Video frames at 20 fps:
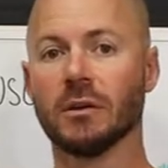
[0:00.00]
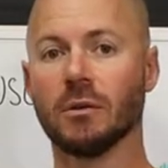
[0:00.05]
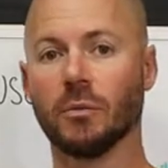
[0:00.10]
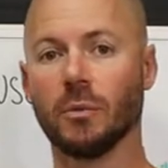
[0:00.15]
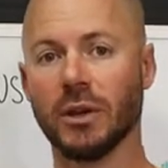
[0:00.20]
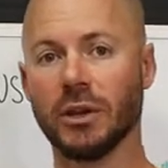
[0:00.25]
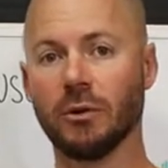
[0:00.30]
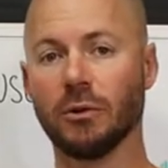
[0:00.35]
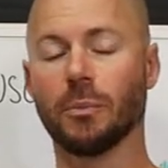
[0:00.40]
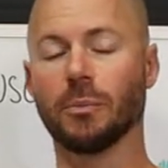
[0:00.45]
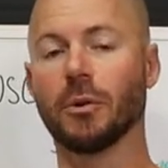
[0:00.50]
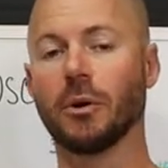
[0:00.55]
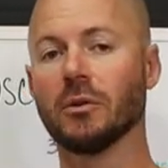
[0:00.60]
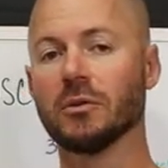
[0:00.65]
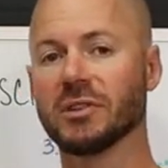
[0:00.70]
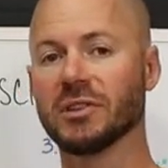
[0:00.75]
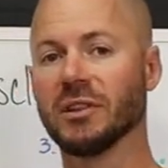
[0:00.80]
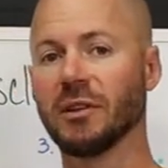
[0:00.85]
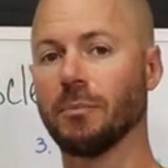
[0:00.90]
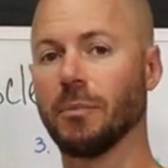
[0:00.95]
When you
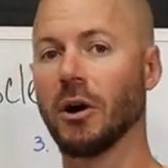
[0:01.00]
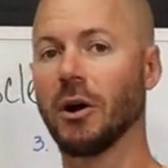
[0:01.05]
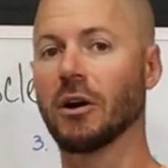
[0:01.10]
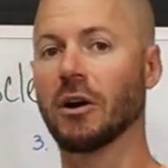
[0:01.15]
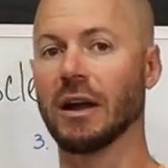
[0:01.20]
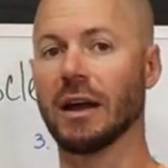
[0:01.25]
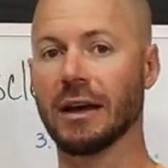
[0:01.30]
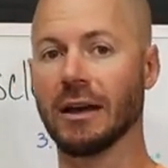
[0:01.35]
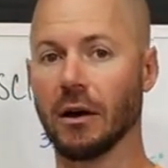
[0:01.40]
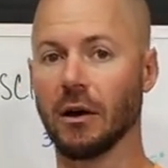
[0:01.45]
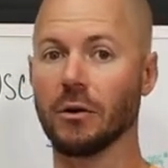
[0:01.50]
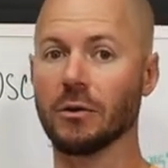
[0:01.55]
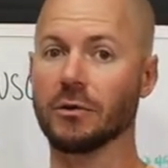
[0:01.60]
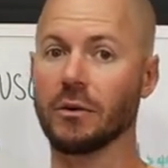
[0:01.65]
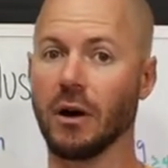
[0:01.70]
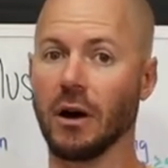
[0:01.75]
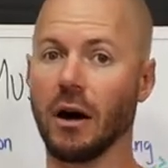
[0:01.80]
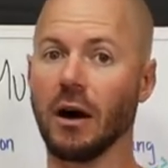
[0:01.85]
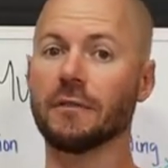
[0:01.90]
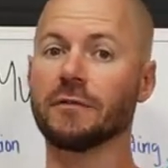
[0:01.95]
approach the bar, I
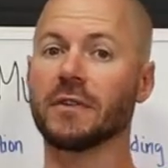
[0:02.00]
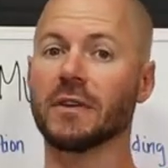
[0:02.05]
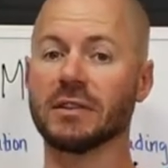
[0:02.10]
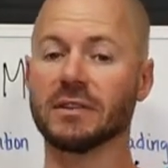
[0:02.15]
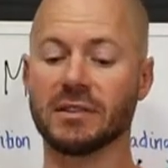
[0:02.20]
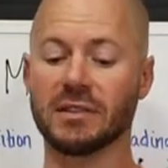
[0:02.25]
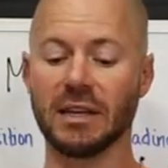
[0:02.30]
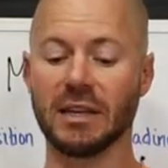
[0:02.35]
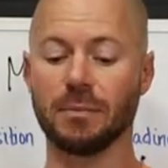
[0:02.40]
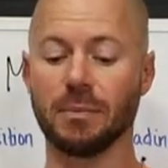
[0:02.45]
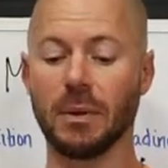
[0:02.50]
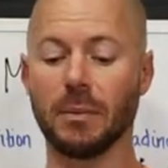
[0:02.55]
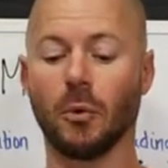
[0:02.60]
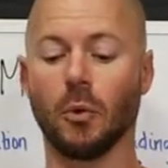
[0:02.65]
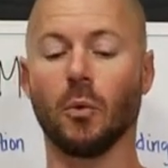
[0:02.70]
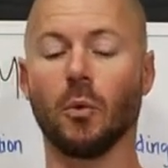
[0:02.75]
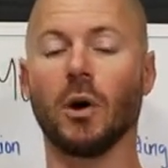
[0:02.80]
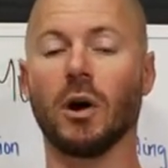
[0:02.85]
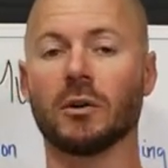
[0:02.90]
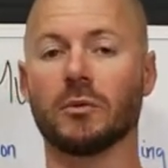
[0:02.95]
often see
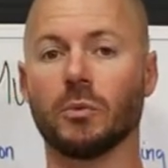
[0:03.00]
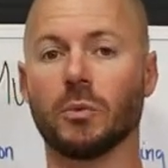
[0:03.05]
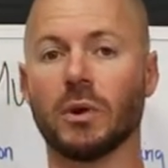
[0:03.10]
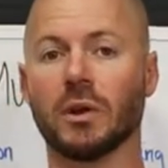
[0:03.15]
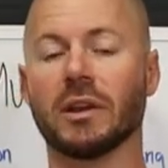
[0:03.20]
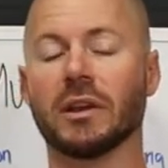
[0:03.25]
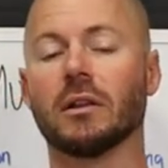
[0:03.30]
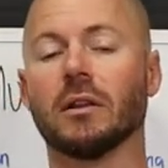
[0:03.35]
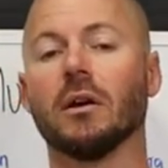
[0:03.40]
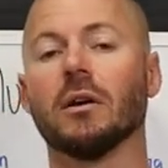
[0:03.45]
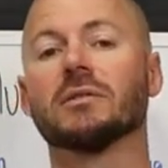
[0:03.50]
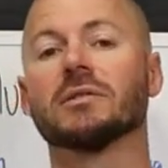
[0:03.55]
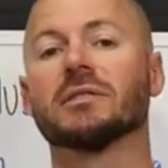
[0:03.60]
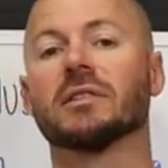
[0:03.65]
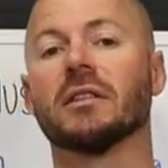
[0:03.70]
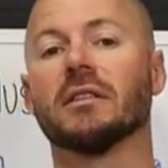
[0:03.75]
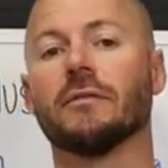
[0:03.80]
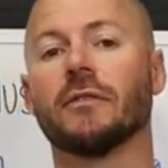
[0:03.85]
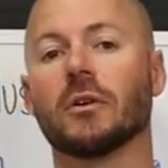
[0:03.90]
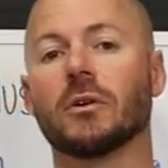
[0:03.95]
people walk really close
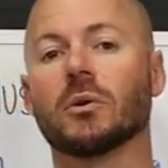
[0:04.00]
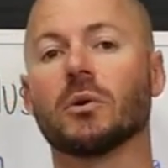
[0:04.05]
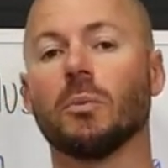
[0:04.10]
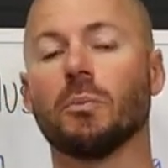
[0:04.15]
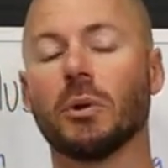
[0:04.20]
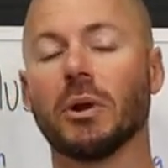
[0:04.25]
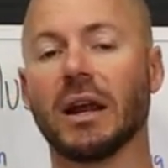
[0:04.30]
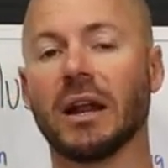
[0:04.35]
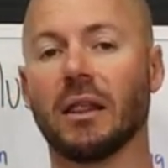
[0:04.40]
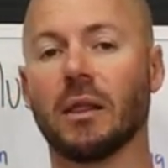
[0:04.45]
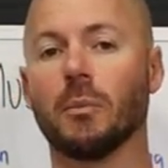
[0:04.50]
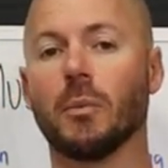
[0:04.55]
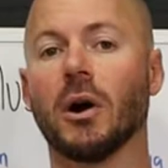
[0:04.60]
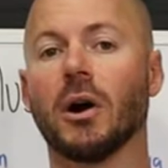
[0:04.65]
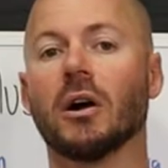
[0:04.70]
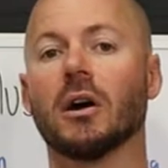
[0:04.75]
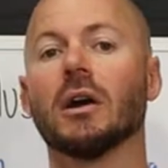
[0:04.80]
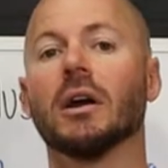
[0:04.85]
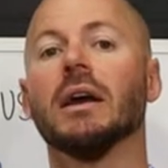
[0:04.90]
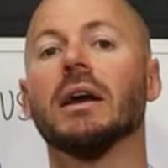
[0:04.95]
to the vertical plane of the
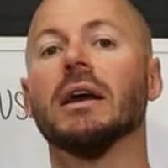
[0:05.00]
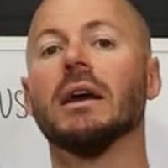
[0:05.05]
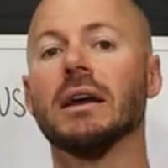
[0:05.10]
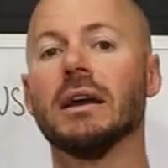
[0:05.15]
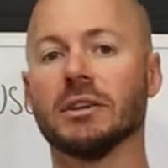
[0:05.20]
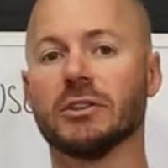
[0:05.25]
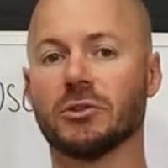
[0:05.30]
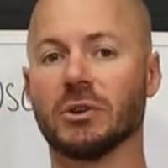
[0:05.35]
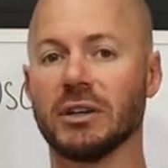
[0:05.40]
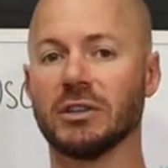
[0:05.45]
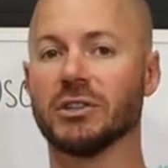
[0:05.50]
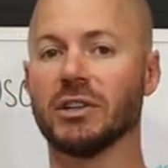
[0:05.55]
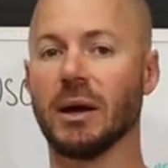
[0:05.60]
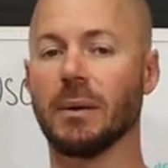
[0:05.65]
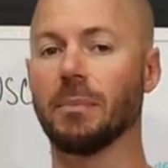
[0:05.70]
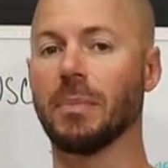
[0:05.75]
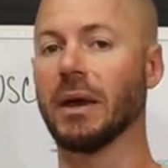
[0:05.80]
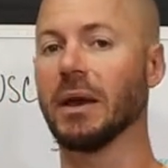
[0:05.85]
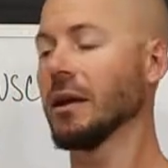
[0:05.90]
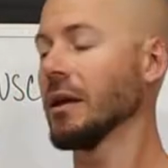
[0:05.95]
bar and try
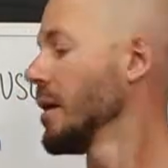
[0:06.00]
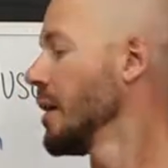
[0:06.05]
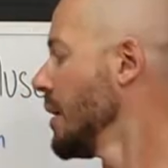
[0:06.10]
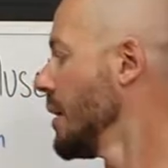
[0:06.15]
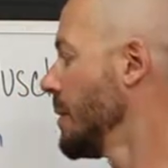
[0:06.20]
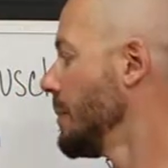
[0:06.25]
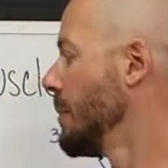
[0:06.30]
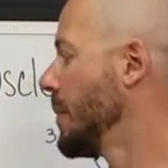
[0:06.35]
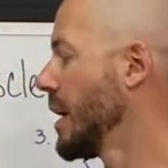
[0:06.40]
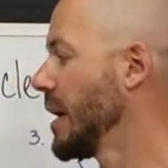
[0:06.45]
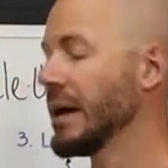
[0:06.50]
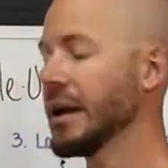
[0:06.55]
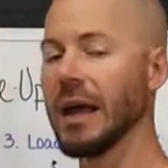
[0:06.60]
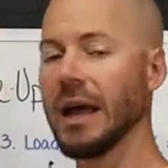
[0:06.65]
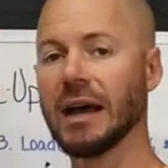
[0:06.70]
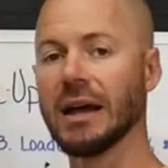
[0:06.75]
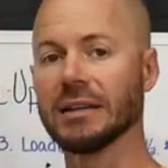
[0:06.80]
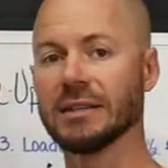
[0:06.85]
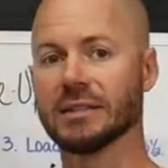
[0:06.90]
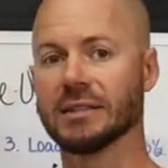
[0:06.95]
jumping, but
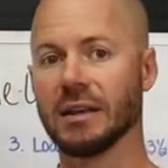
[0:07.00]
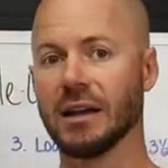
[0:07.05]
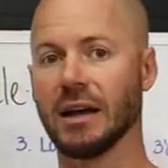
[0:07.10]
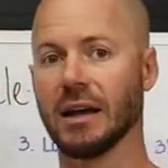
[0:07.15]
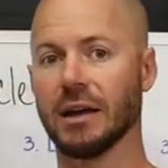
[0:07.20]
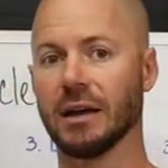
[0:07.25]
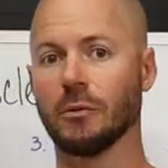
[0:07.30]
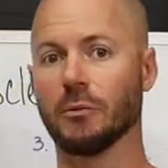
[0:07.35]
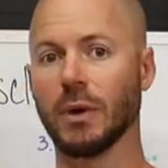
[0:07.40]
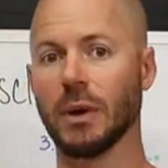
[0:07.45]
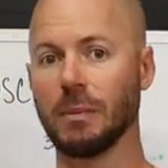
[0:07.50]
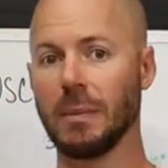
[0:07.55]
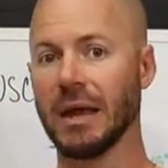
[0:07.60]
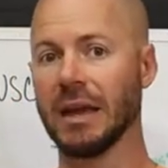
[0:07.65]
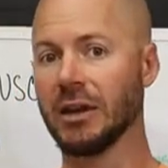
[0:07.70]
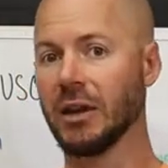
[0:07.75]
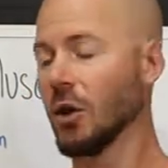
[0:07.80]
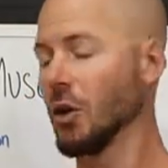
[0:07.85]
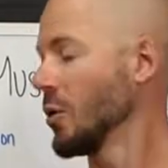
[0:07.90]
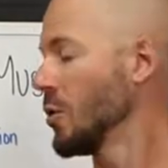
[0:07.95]
as we may
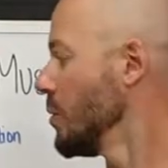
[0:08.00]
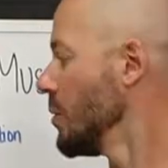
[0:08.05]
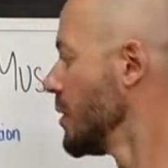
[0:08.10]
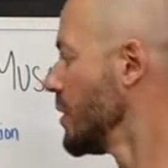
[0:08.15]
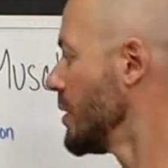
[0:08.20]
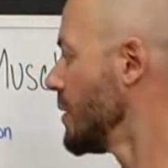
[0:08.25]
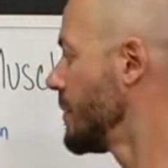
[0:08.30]
know,